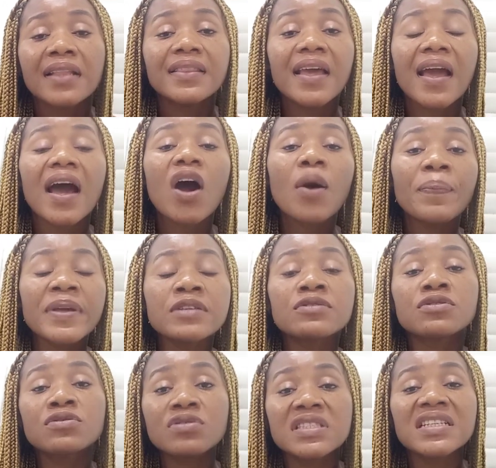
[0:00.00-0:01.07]
They help in
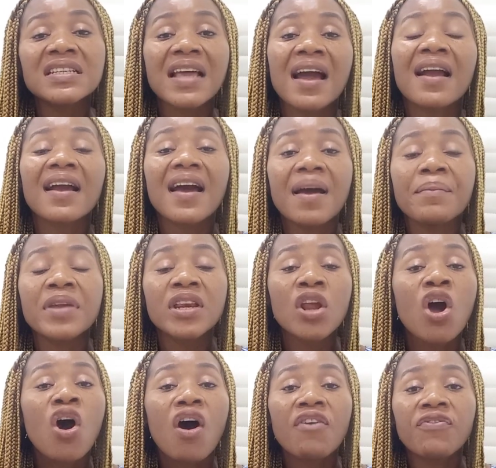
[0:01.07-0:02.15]
soothing and
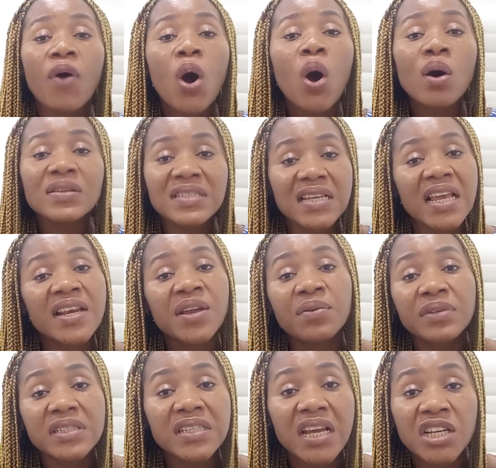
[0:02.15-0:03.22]
calming of all skin
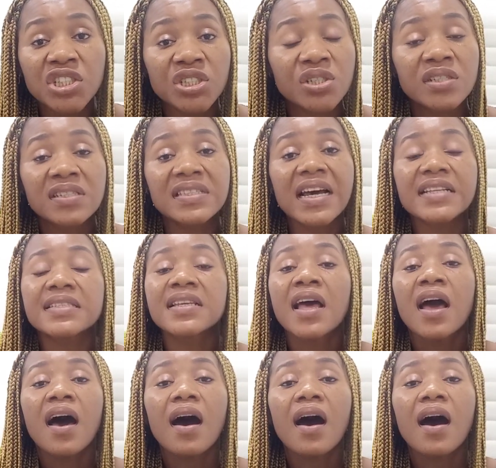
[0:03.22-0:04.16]
irritations that